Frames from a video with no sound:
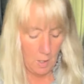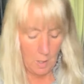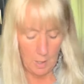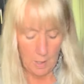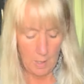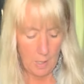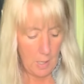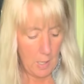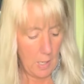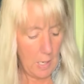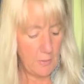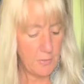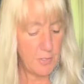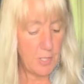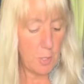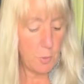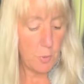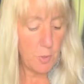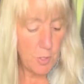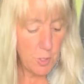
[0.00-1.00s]
I've
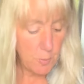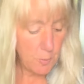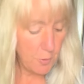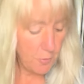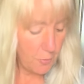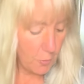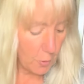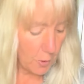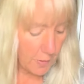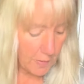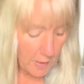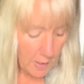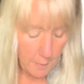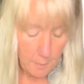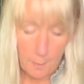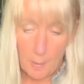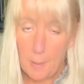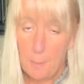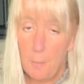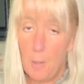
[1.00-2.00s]
shared with you before that
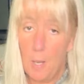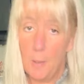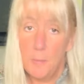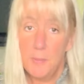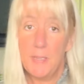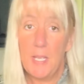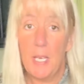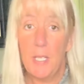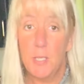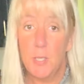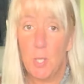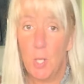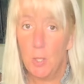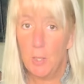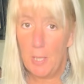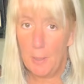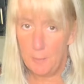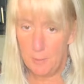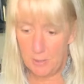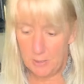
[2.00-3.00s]
my mom's side is all
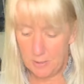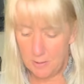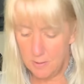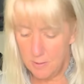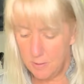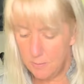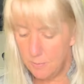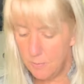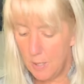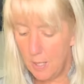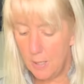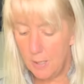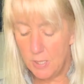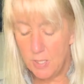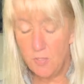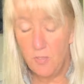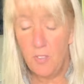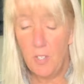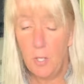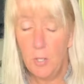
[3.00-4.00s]
Lebanese, and it's
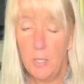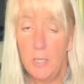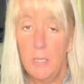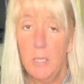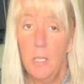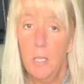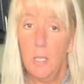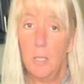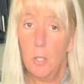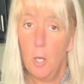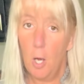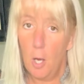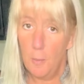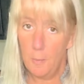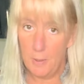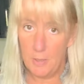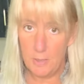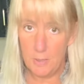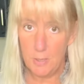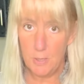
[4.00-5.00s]
very
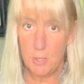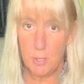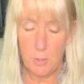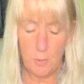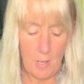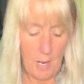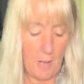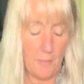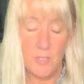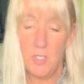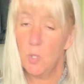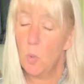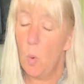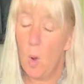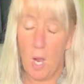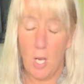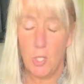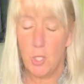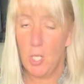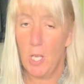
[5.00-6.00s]
common to have
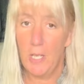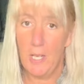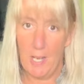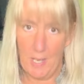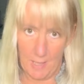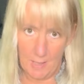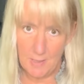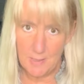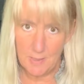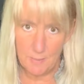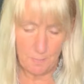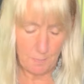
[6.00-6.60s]
squash and eggs.